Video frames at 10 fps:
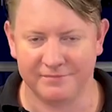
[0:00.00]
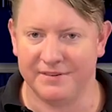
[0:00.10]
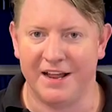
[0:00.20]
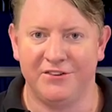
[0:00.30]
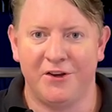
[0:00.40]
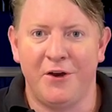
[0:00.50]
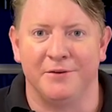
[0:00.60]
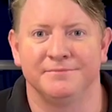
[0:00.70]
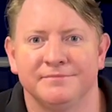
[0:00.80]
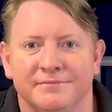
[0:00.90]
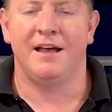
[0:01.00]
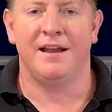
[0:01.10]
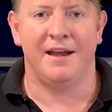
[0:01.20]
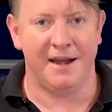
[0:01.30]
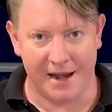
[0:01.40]
Let's go!
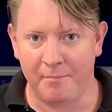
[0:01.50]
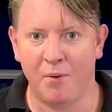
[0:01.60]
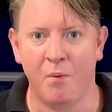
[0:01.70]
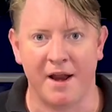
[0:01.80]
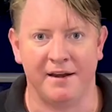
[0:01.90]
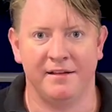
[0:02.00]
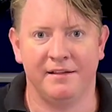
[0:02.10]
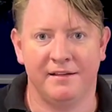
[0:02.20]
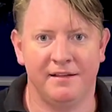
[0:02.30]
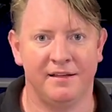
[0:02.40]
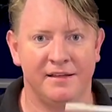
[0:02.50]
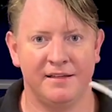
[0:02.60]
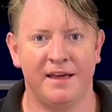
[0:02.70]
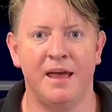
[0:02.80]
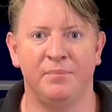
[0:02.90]
Number 1.
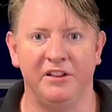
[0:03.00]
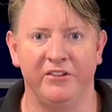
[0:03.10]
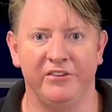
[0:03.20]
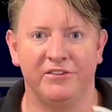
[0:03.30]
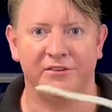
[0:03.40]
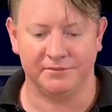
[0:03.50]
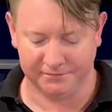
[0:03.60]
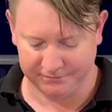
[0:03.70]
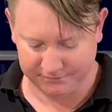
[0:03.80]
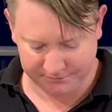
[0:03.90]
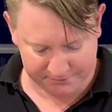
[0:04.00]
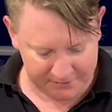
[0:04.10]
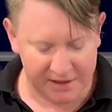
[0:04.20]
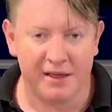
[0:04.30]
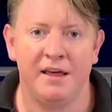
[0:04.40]
Cables.
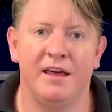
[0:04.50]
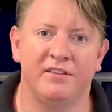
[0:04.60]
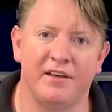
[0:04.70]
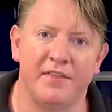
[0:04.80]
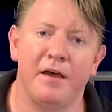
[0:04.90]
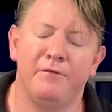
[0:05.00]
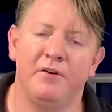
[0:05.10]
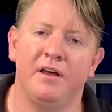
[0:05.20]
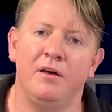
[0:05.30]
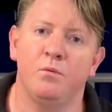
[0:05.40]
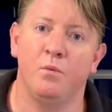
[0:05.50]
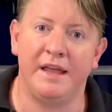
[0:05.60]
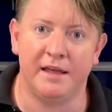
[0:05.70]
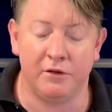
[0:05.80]
In South Africa we